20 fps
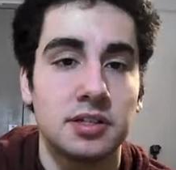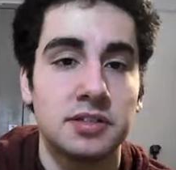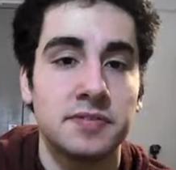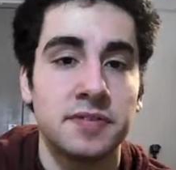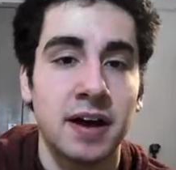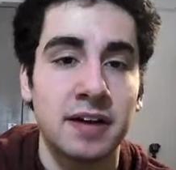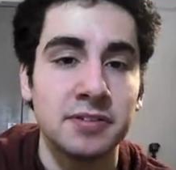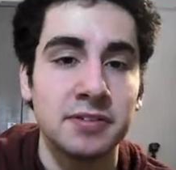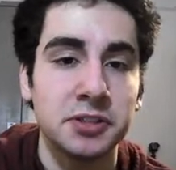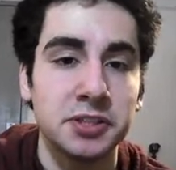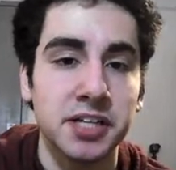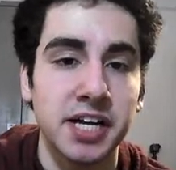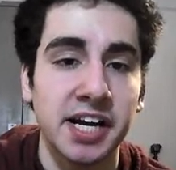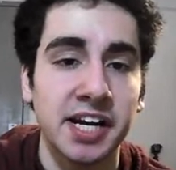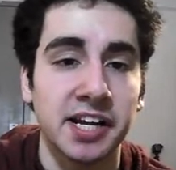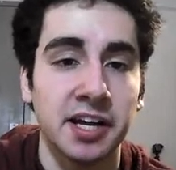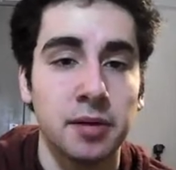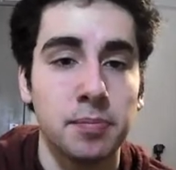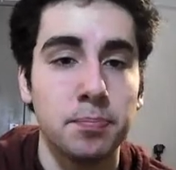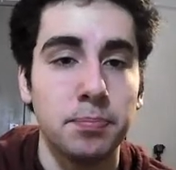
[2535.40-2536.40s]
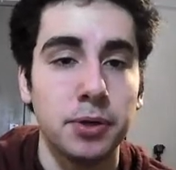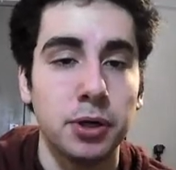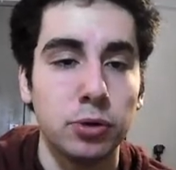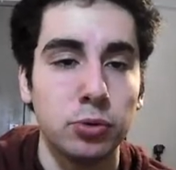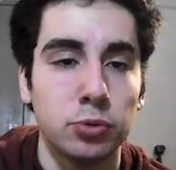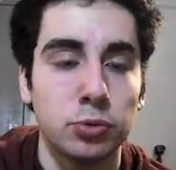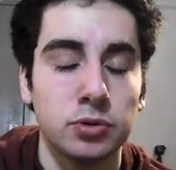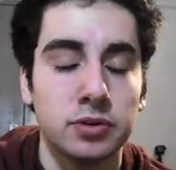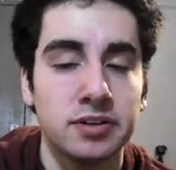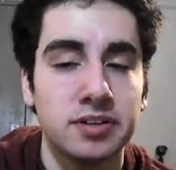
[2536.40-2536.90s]
580,
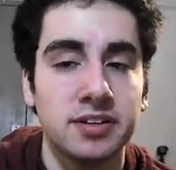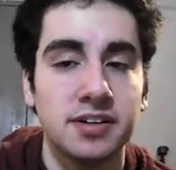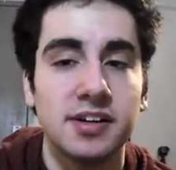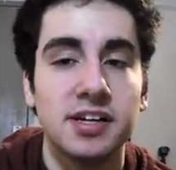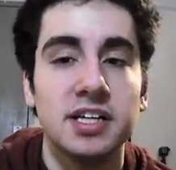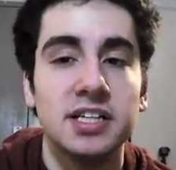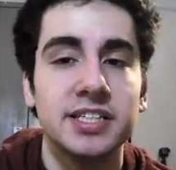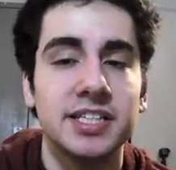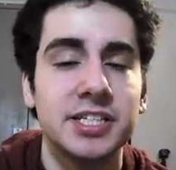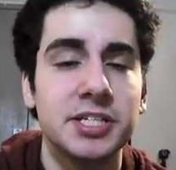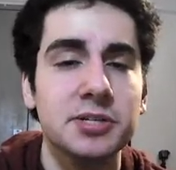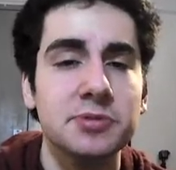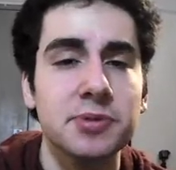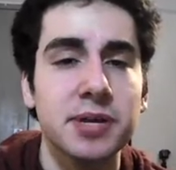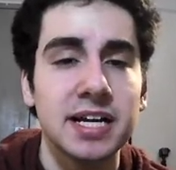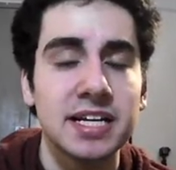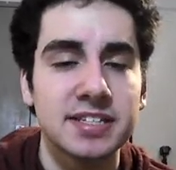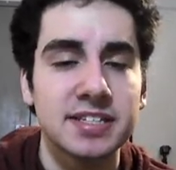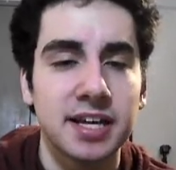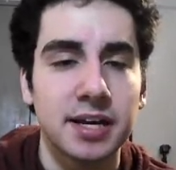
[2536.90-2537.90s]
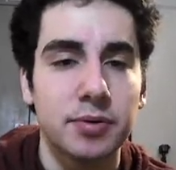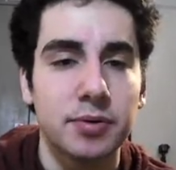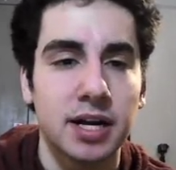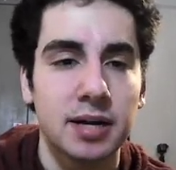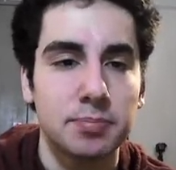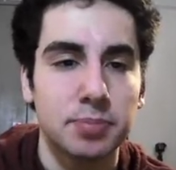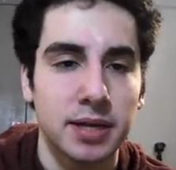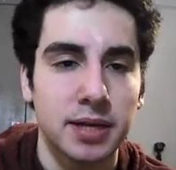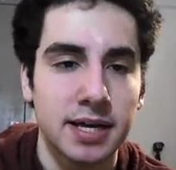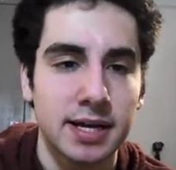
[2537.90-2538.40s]
pew. This is what I say when
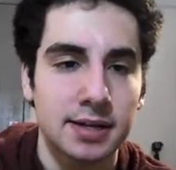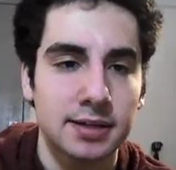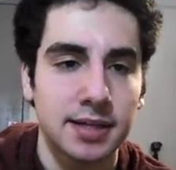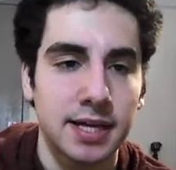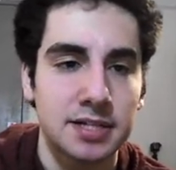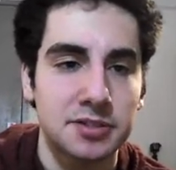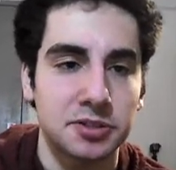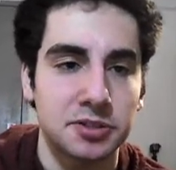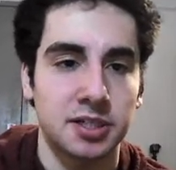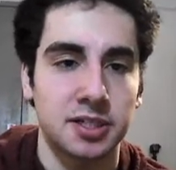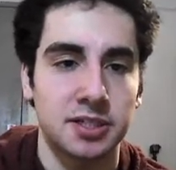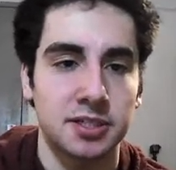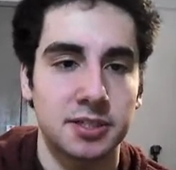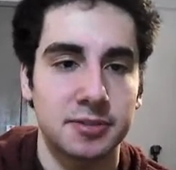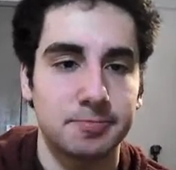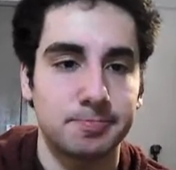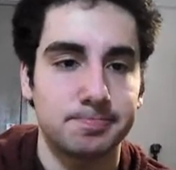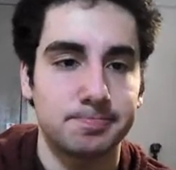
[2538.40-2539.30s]
I'm playing laser guns.